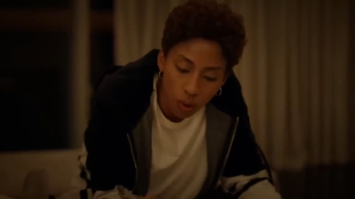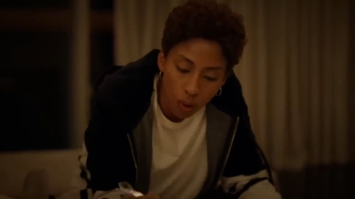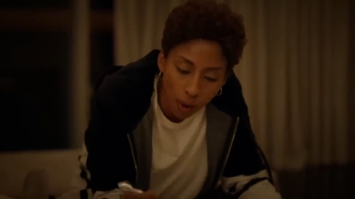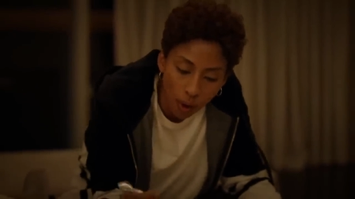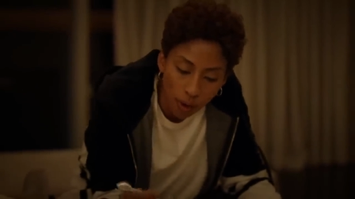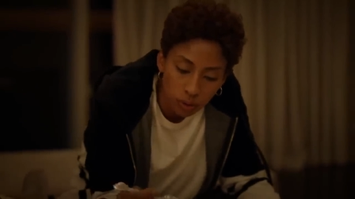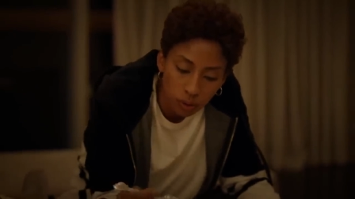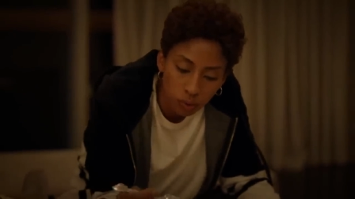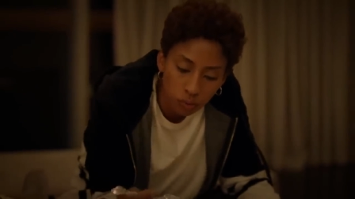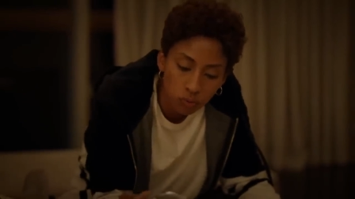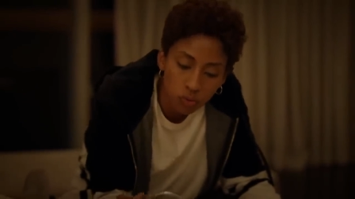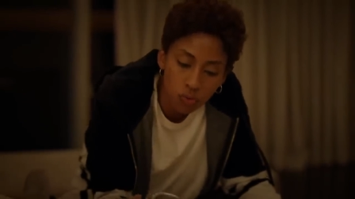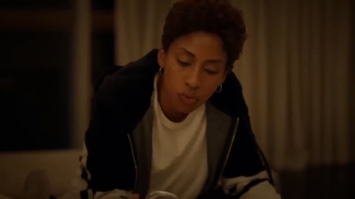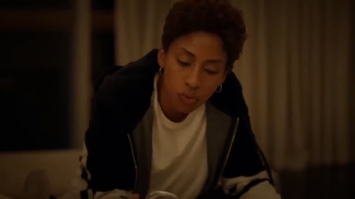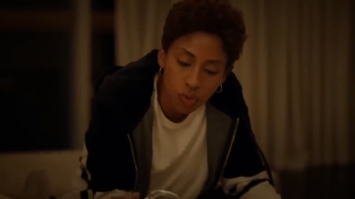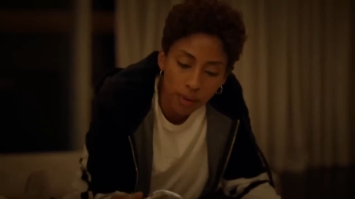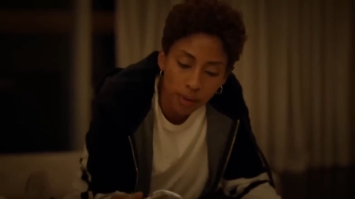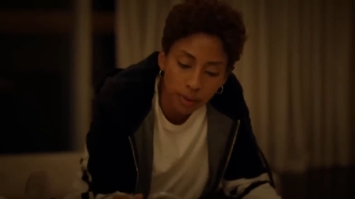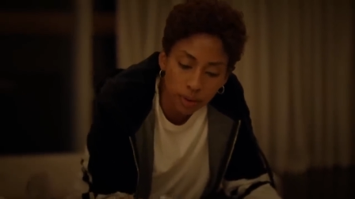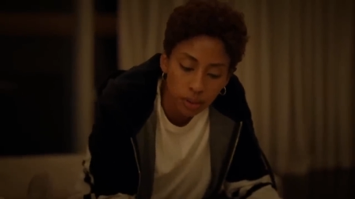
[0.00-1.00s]
yes.
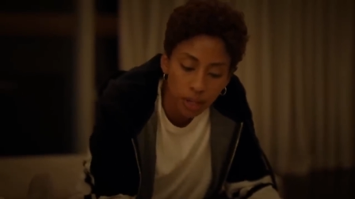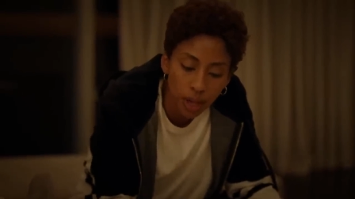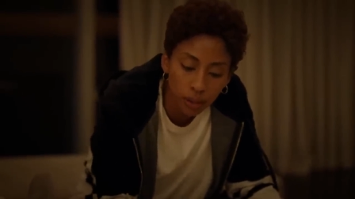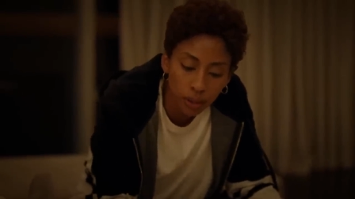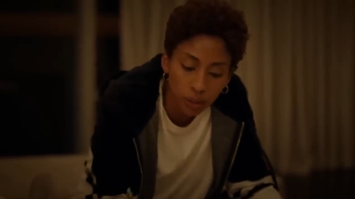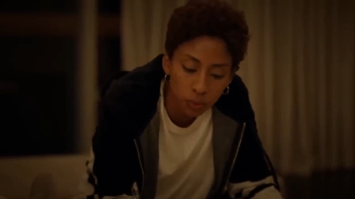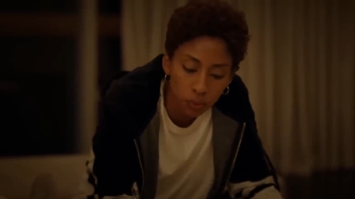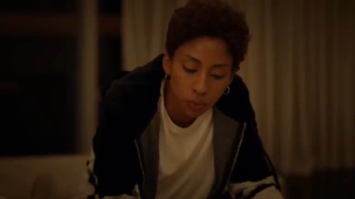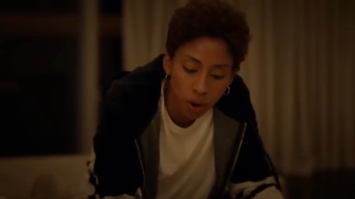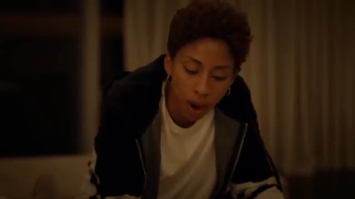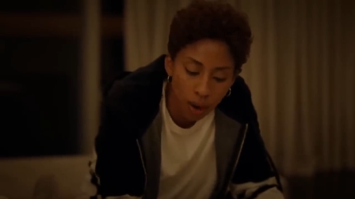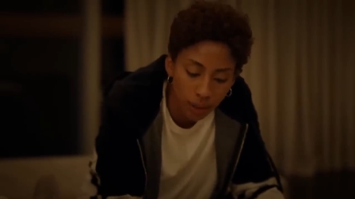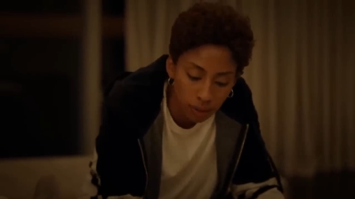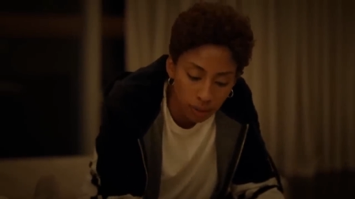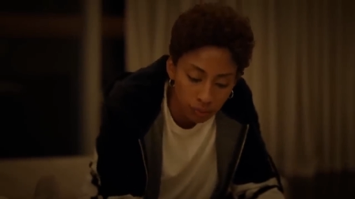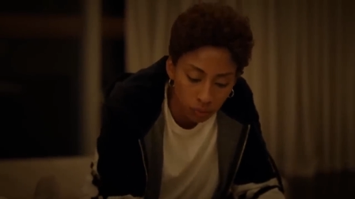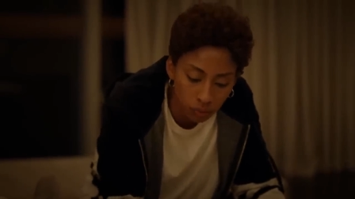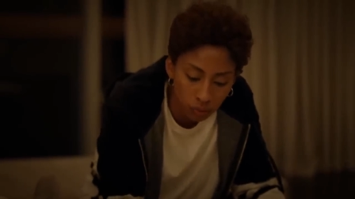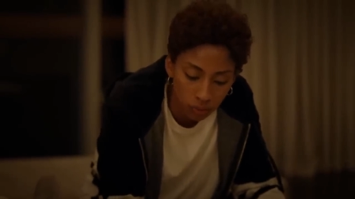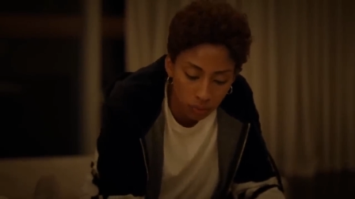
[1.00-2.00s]
Yeah, you right.
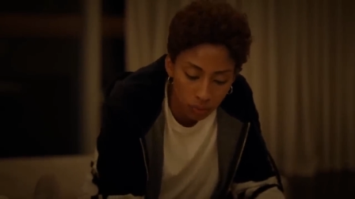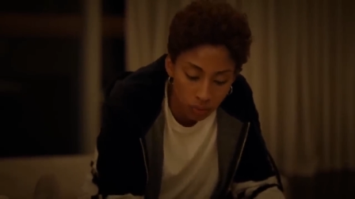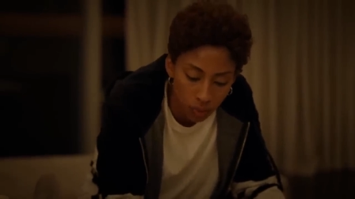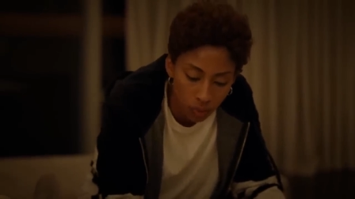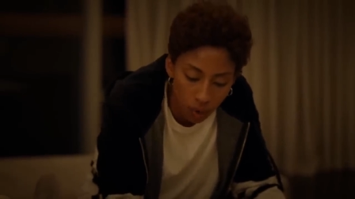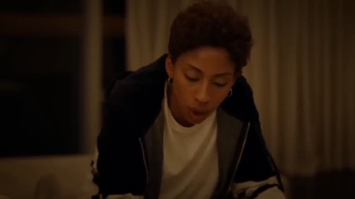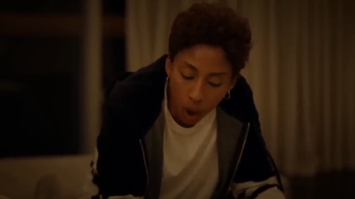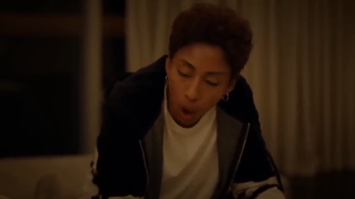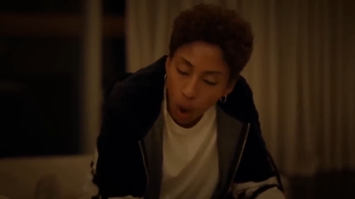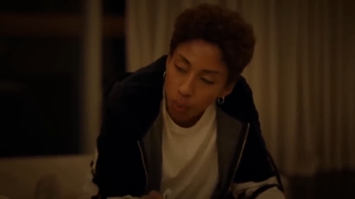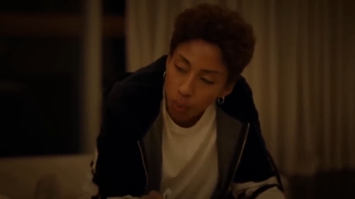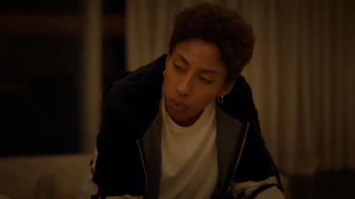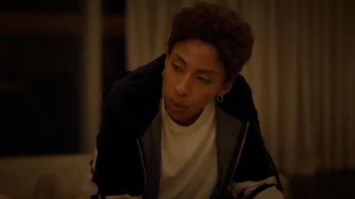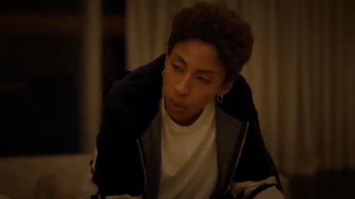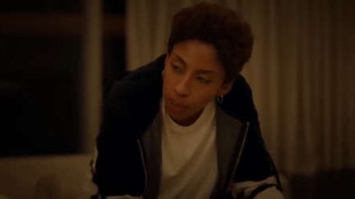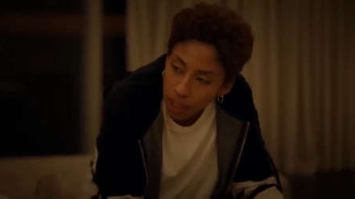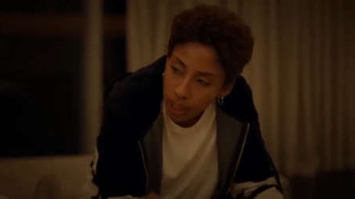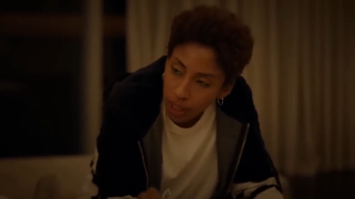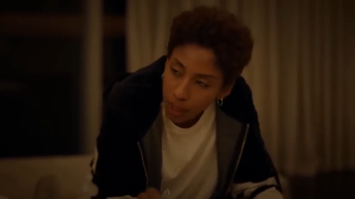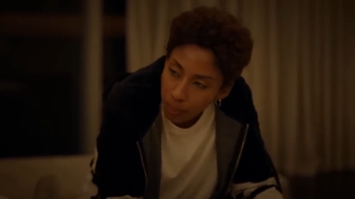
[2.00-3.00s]
Mm. Oh
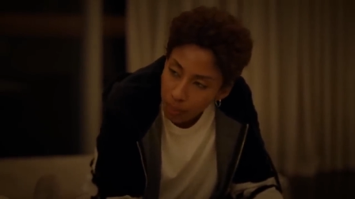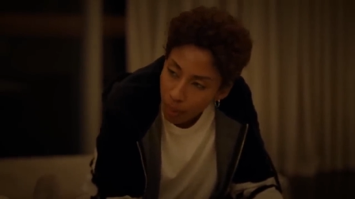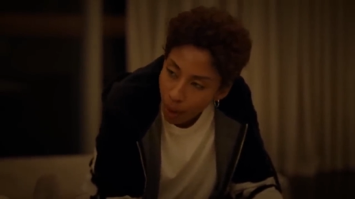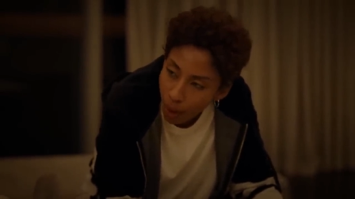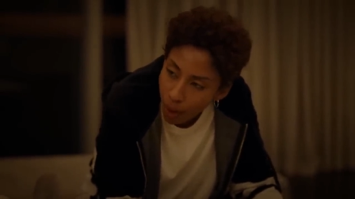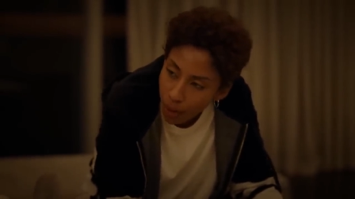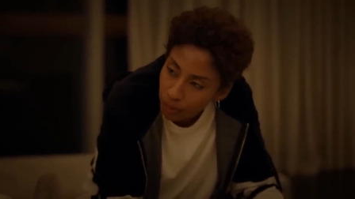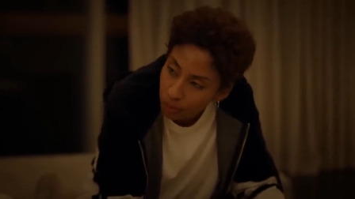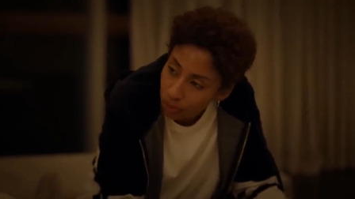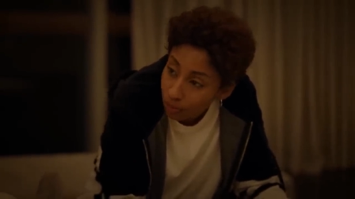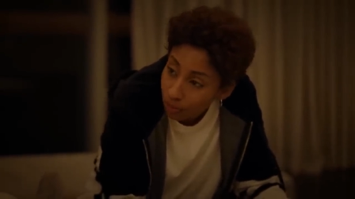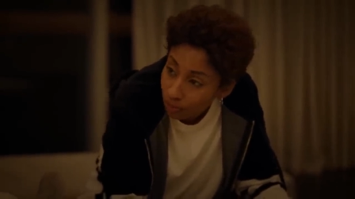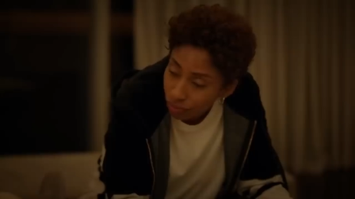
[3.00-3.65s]
boy, can burn.